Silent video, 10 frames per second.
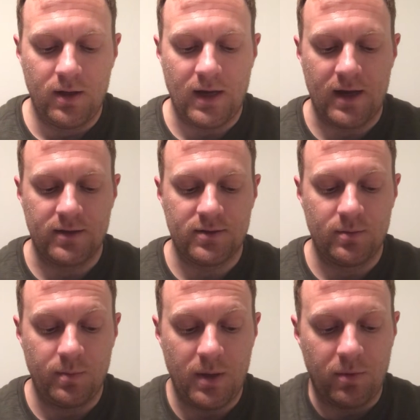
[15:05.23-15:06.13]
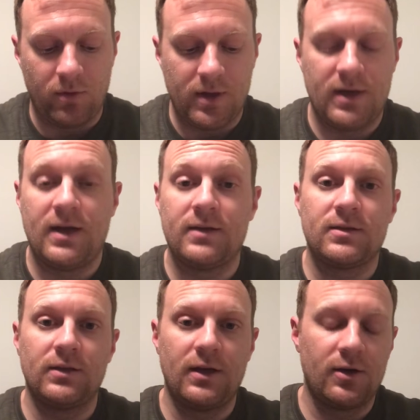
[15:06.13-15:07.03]
as people and
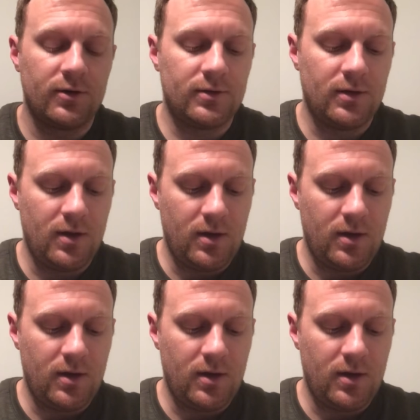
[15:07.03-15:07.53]
as leaders.